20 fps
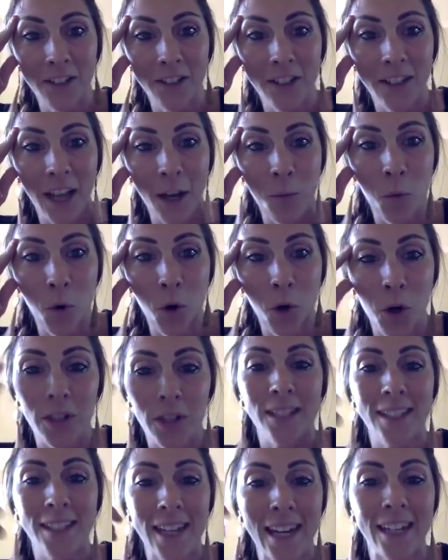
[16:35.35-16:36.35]
So they
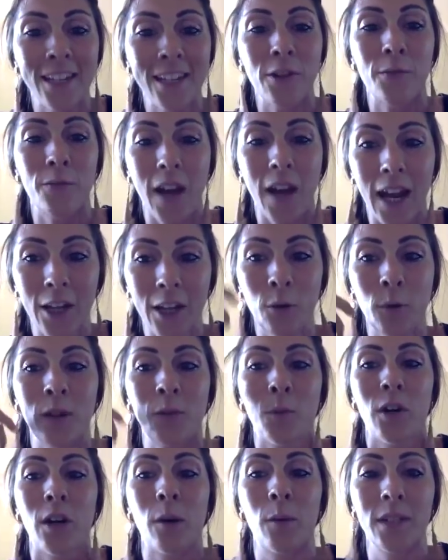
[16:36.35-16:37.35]
weren't seeing the value
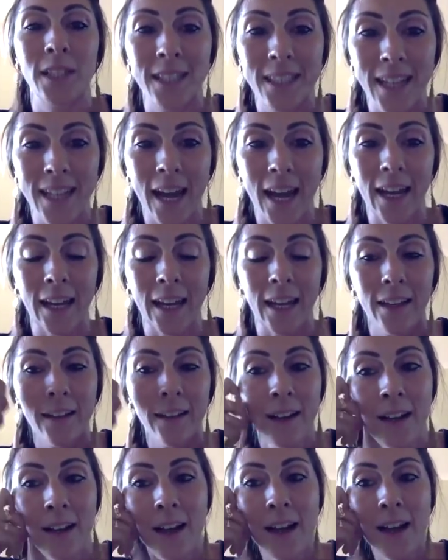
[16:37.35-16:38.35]
in what I was
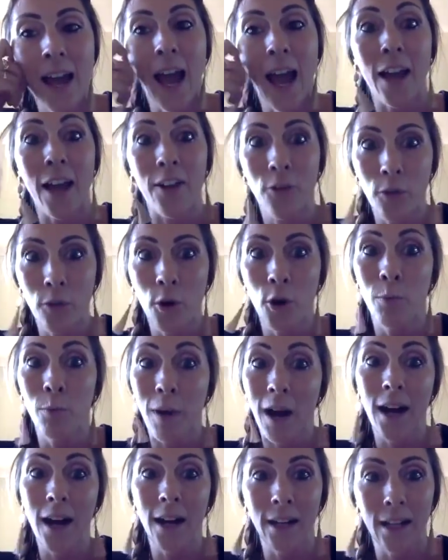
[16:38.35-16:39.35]
saying. And third
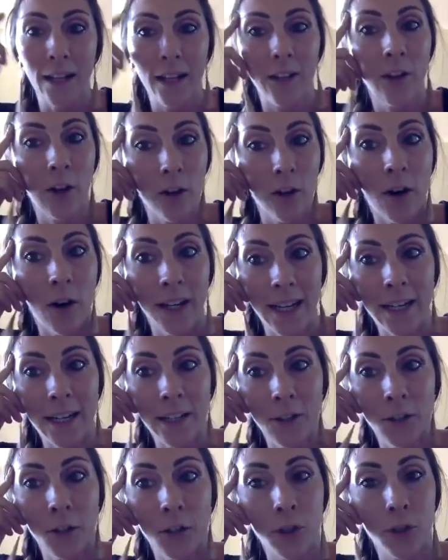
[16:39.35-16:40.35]
party, you know, I
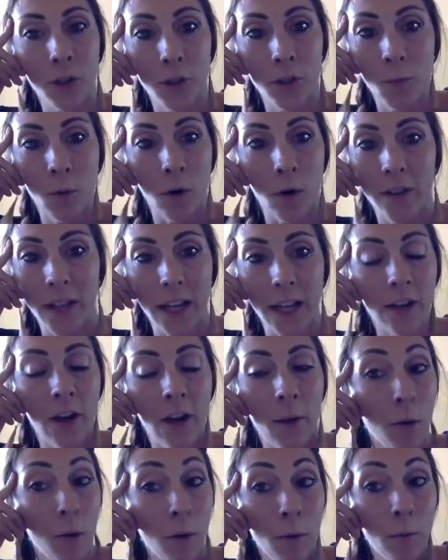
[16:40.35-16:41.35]
needed to use more of that, and
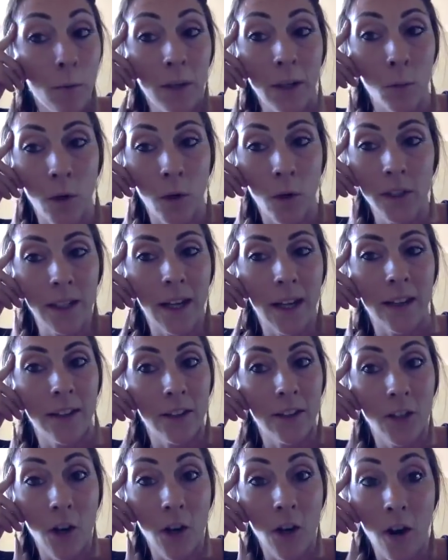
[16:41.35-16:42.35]
I probably wasn't at
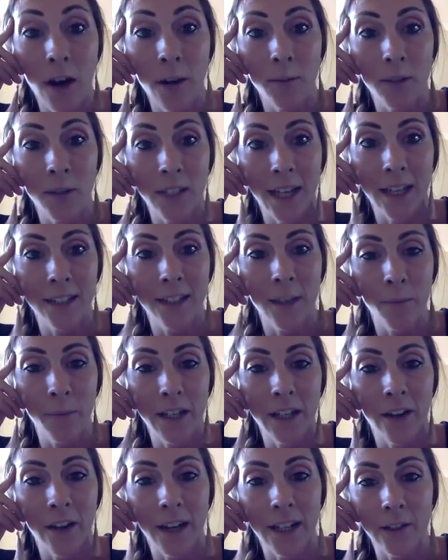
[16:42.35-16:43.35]
the time. So that's
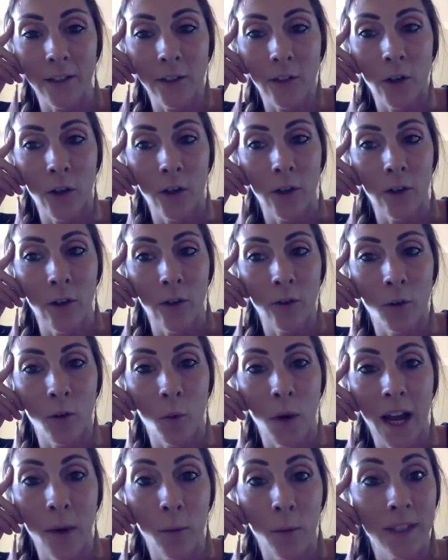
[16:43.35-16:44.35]
something I had to learn along the
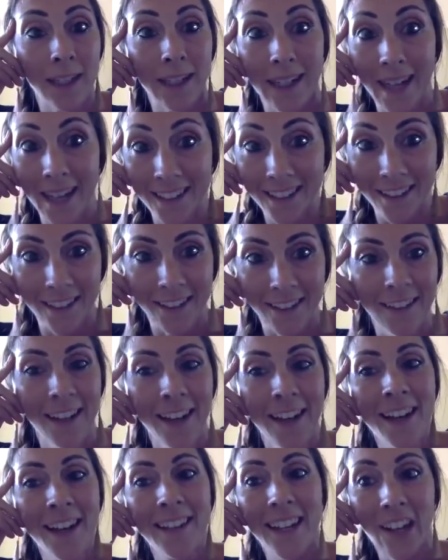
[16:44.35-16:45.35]
way, was a lesson
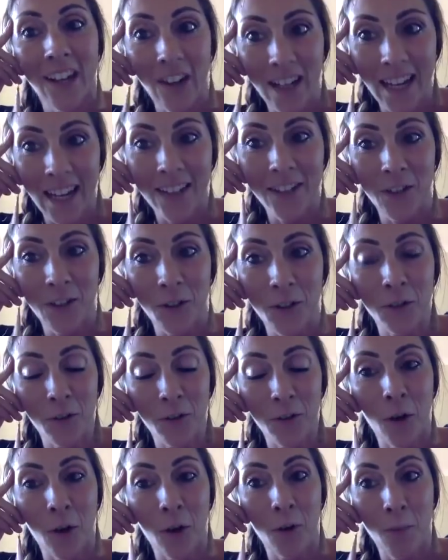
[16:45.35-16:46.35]
that I need to use
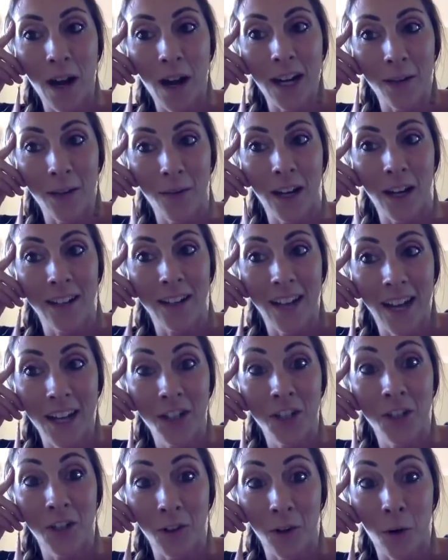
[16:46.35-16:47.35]
third party
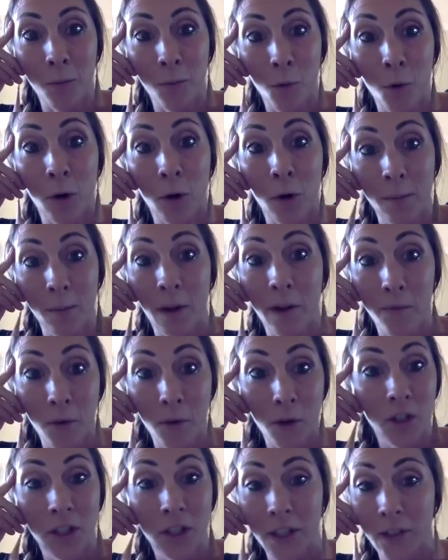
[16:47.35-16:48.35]
validation a lot more. In my
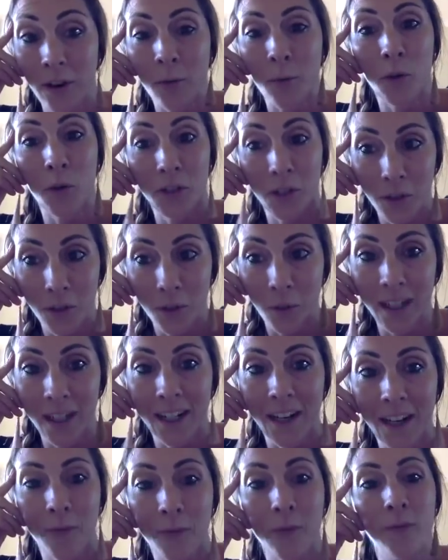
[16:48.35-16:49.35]
first year, I wasn't doing
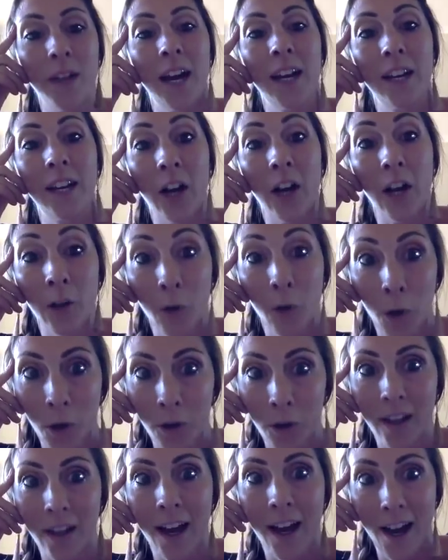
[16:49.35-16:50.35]
enough of that, and I
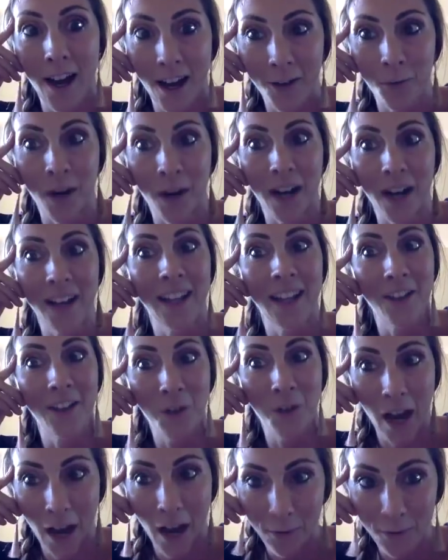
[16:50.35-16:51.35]
learned the hard way that you
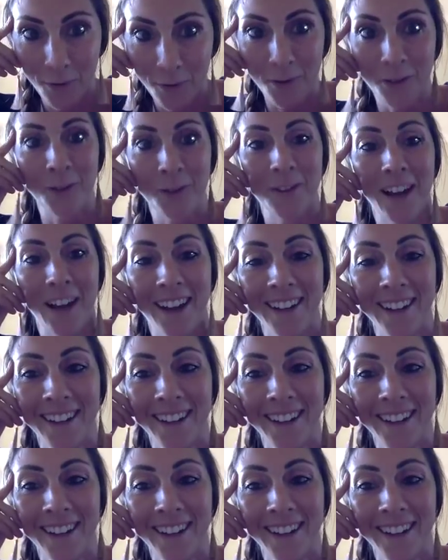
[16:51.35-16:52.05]
have to do that.